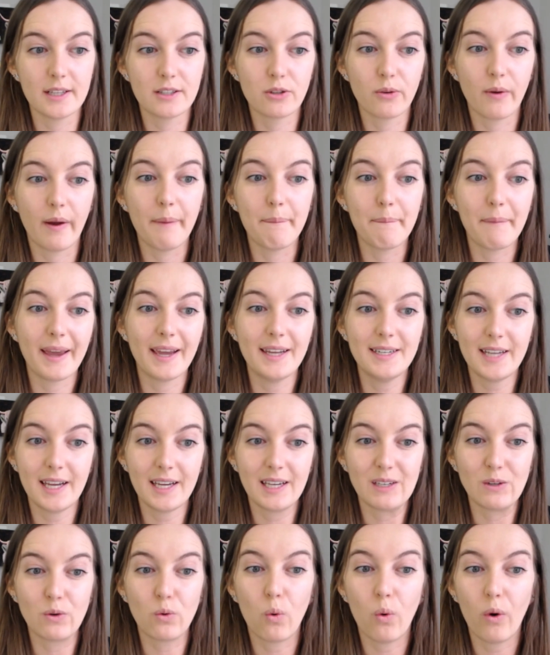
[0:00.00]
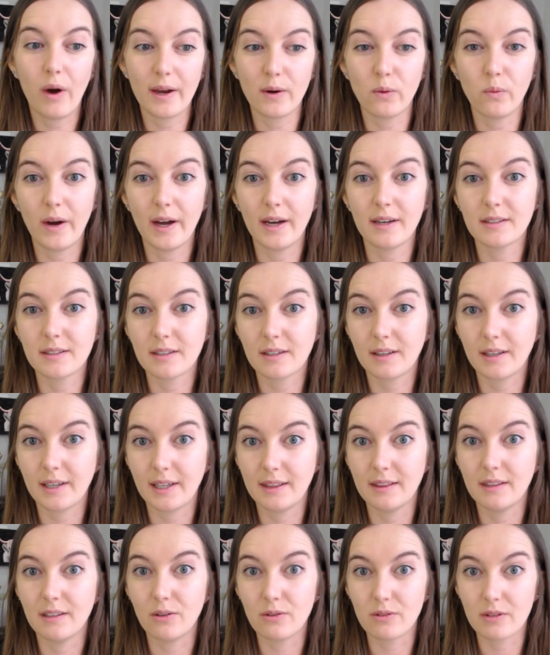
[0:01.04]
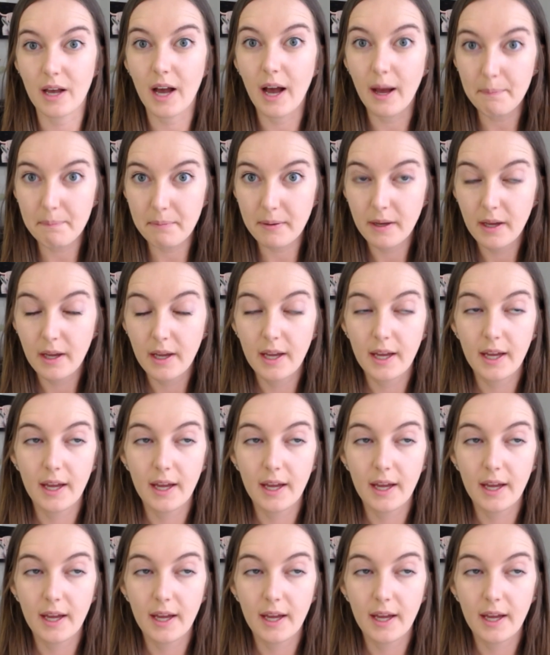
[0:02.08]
And so it may take you quite a while to clean those up.